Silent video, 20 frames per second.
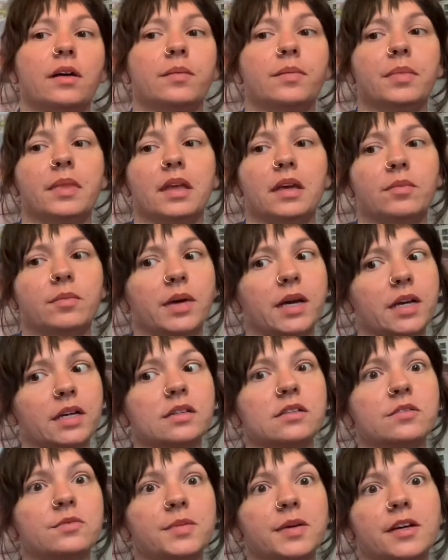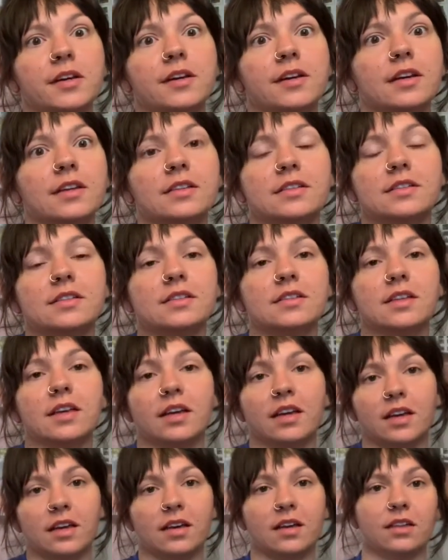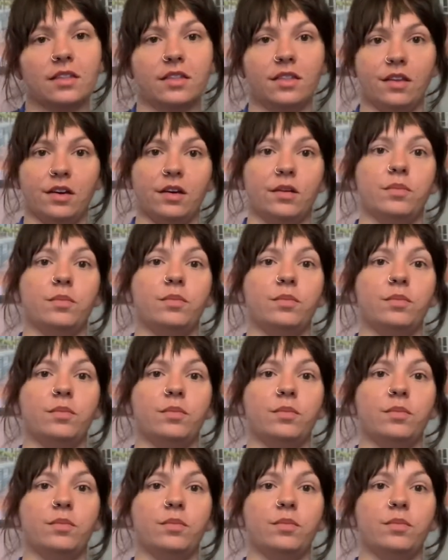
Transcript: In my experience, like the